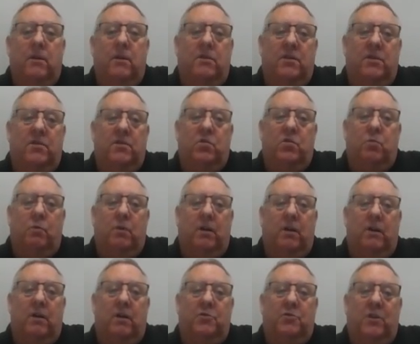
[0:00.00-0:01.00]
This is
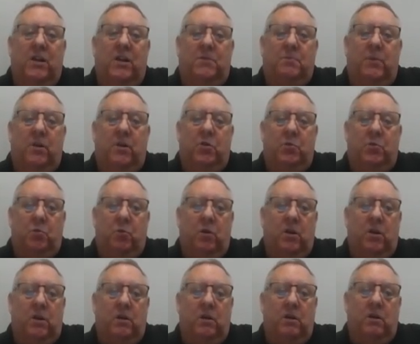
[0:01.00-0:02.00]
where our transmitters
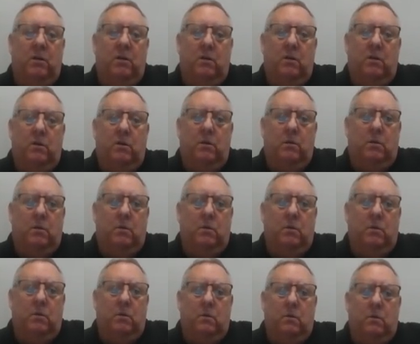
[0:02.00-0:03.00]
work.
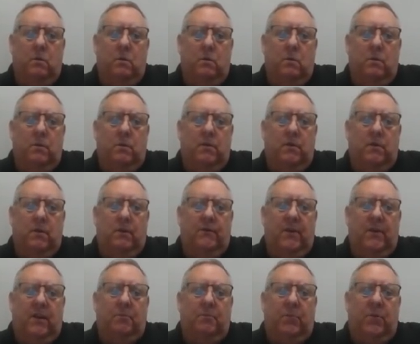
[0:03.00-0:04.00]
Let's see if
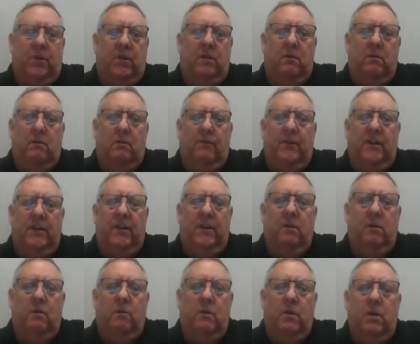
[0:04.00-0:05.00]
I can play a little
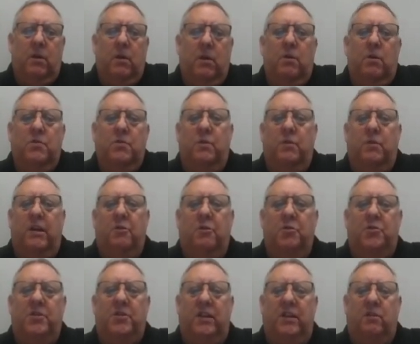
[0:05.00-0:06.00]
video. So you got your
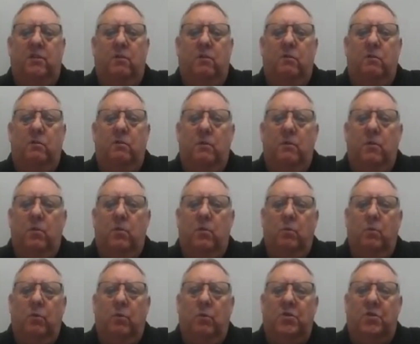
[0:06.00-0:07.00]
signal,
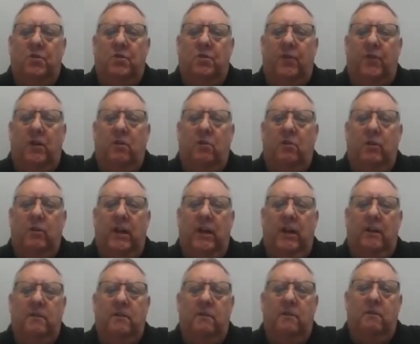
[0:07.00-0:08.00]
which is the front
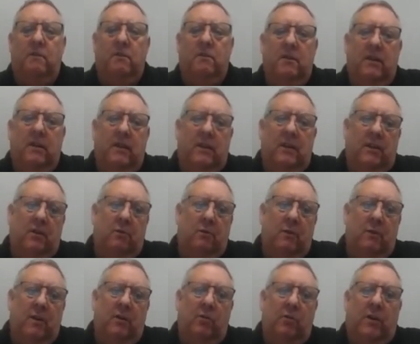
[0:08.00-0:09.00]
locate, and then the
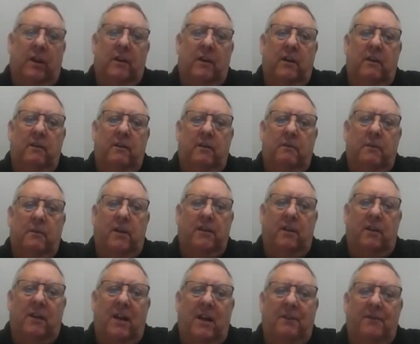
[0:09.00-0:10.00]
rear locate on the
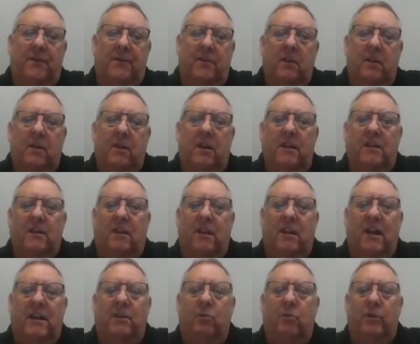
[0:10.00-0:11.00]
left, and the
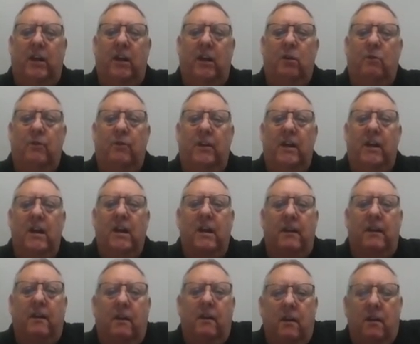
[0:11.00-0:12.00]
line locate over the
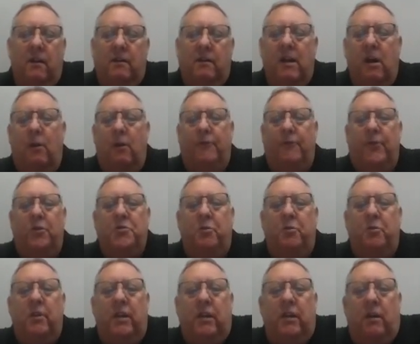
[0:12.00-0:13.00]
head. Now, if you're
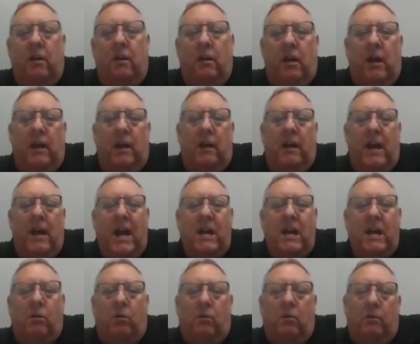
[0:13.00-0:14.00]
drilling at an
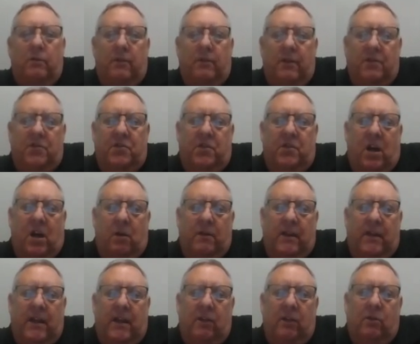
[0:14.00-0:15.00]
angle, this is how
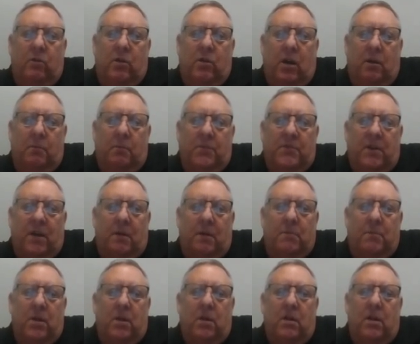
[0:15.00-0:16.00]
the angle comes up.
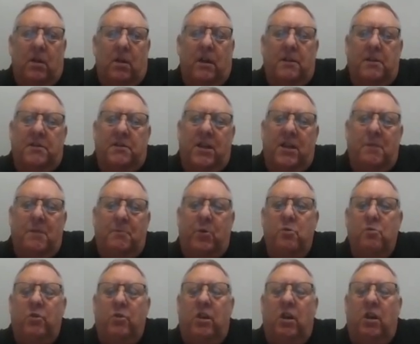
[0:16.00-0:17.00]
And the deeper
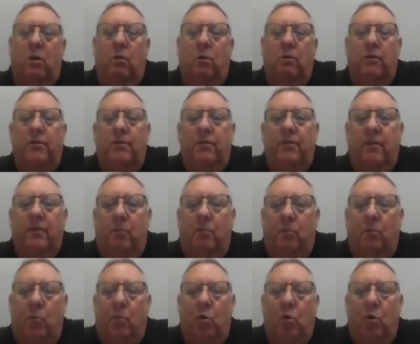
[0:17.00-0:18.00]
you go, the
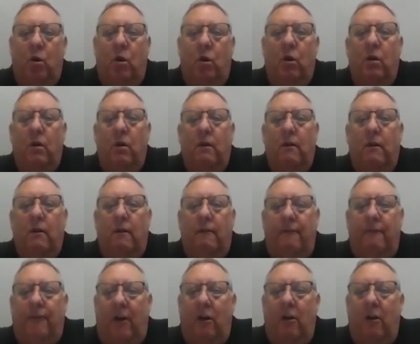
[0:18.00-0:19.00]
more
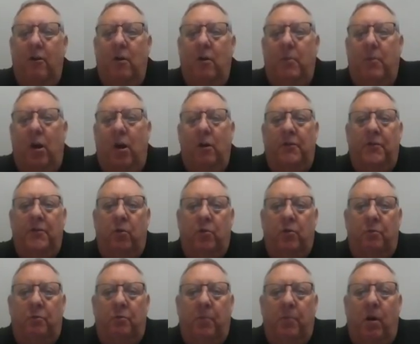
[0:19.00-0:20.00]
farther apart
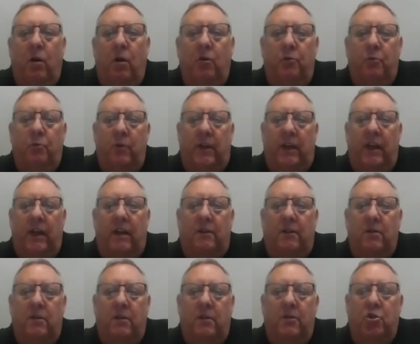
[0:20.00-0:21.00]
those balls will
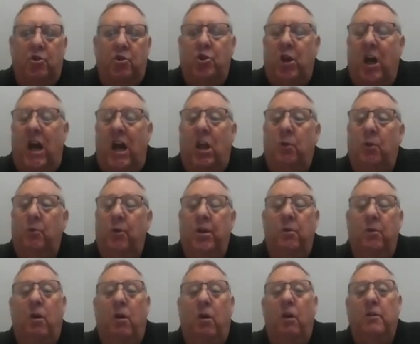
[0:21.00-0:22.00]
get. The shallower
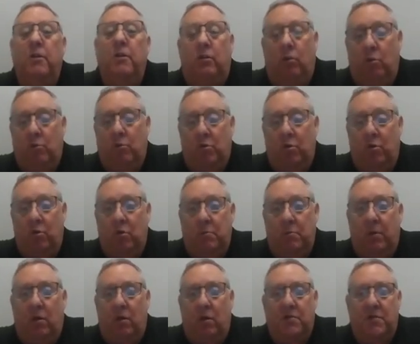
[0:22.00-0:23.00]
you are, the closer those
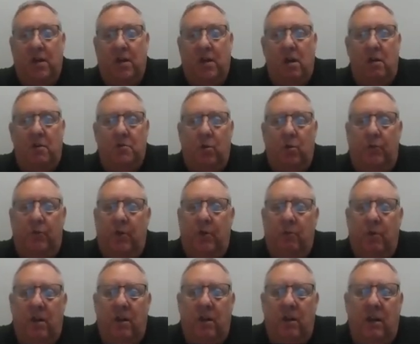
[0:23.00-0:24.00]
balls are. So if you're
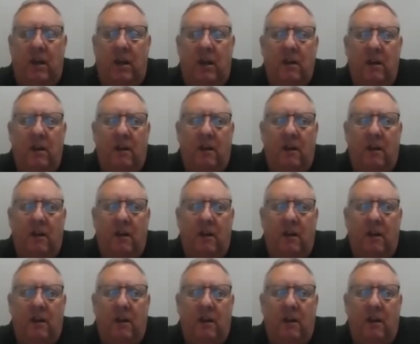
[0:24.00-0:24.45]
running at